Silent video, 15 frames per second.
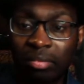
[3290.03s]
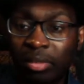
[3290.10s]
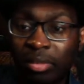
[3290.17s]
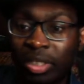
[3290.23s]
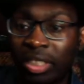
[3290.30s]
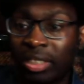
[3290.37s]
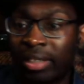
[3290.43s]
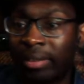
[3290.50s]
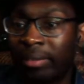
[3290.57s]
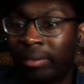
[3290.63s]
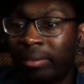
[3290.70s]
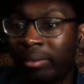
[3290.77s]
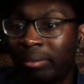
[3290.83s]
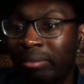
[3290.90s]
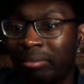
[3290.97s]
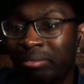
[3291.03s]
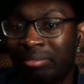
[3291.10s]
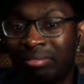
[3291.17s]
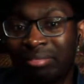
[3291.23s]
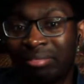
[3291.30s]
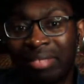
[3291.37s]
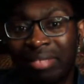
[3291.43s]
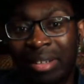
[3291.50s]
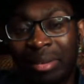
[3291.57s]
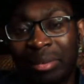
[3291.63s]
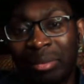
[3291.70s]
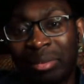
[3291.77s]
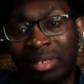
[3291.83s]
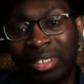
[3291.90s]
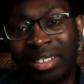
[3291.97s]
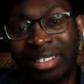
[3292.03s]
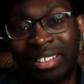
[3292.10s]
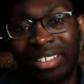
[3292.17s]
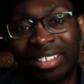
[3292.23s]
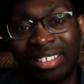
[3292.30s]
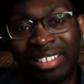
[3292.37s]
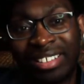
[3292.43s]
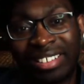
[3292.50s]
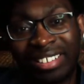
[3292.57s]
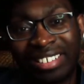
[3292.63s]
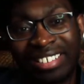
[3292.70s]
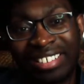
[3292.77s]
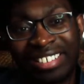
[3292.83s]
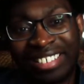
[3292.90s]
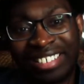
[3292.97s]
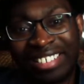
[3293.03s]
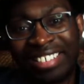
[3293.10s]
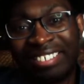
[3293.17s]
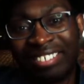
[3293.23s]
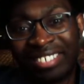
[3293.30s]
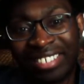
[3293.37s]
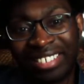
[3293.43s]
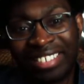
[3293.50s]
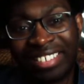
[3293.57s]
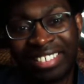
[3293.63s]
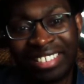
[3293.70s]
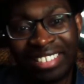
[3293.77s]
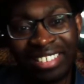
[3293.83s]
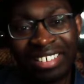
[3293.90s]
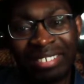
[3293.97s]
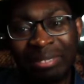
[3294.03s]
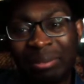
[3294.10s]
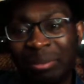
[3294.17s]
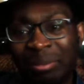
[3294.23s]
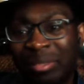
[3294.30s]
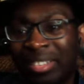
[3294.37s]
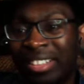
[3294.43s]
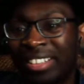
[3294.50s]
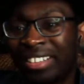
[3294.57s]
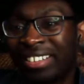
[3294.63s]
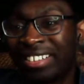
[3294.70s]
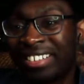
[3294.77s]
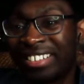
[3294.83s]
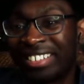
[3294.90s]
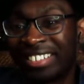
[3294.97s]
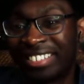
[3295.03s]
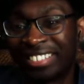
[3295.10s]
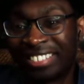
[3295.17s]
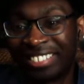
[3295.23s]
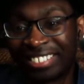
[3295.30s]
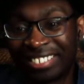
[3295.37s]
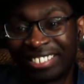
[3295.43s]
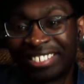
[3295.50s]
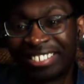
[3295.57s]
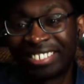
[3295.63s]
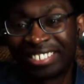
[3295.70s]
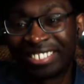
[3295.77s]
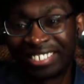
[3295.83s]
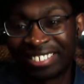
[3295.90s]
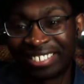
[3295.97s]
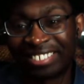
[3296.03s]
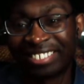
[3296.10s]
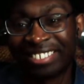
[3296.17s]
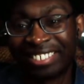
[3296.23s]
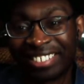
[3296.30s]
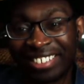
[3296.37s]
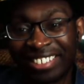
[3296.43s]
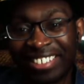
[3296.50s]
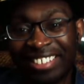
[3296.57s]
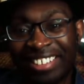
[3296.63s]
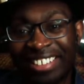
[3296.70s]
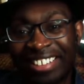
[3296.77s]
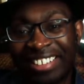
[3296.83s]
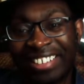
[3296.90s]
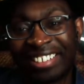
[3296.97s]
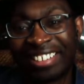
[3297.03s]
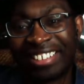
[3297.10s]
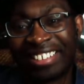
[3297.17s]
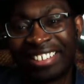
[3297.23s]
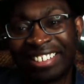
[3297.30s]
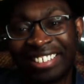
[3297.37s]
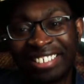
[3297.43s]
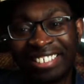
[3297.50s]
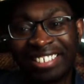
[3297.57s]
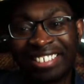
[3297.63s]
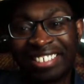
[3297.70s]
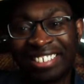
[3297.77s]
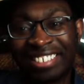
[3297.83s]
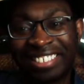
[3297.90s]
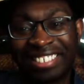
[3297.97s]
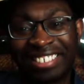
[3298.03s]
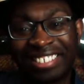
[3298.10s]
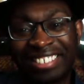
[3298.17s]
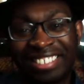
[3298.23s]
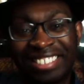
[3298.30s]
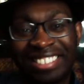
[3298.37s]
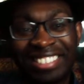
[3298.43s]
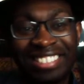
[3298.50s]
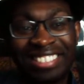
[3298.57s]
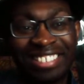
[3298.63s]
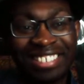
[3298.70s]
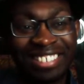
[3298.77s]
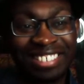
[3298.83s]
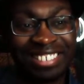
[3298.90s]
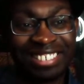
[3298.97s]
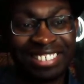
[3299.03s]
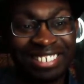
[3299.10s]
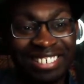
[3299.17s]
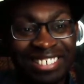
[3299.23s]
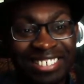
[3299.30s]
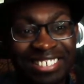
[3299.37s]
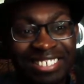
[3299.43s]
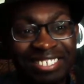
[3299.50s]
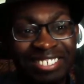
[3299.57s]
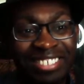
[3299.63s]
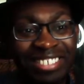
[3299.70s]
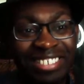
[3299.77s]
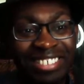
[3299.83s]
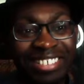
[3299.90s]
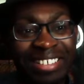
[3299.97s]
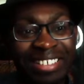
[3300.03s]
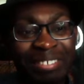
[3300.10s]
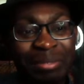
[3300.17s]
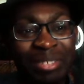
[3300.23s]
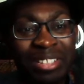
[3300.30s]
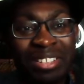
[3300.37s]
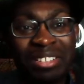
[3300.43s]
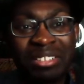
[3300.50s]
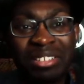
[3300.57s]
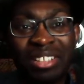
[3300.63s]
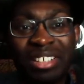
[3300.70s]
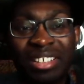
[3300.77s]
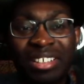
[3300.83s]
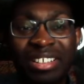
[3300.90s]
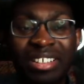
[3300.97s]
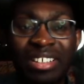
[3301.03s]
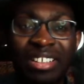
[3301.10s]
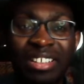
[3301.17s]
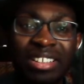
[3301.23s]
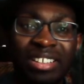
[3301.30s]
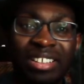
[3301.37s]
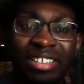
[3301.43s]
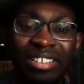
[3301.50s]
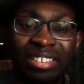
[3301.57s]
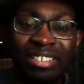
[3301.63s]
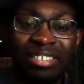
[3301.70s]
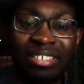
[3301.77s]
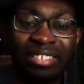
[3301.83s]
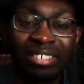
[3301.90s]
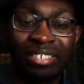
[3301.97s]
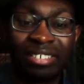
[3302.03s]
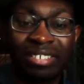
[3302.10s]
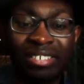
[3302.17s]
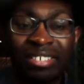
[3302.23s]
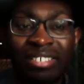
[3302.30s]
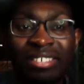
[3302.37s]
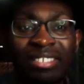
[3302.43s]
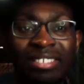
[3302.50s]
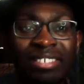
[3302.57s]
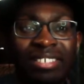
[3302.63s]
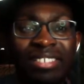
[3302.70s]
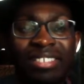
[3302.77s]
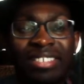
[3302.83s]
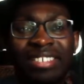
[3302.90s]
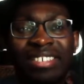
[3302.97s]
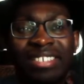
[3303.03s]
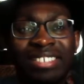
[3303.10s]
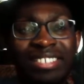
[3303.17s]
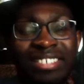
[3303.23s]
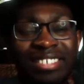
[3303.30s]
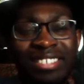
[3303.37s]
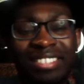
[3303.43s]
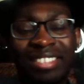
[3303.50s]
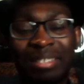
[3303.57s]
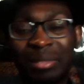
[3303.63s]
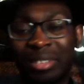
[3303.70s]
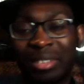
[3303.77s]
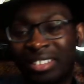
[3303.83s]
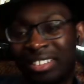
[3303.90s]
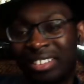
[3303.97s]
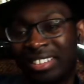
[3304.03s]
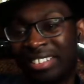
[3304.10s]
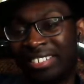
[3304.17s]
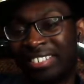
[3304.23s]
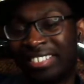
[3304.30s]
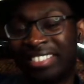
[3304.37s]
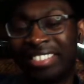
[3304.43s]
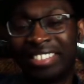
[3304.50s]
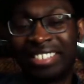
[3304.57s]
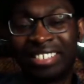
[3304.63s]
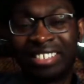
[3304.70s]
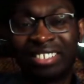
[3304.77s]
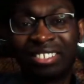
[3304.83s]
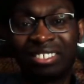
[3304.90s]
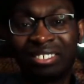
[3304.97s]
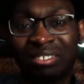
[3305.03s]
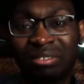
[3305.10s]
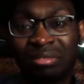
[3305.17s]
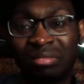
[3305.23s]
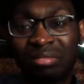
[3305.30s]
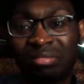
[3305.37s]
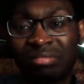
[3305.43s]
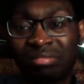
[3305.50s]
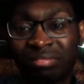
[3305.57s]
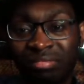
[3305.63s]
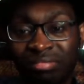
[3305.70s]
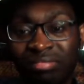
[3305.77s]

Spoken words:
Oh, I completely agree. This is something that we were just talking about at the season seed holder fan event. I'd just like to spend a couple minutes talking about that. The Edmonton Elks today, you covered the press conference. You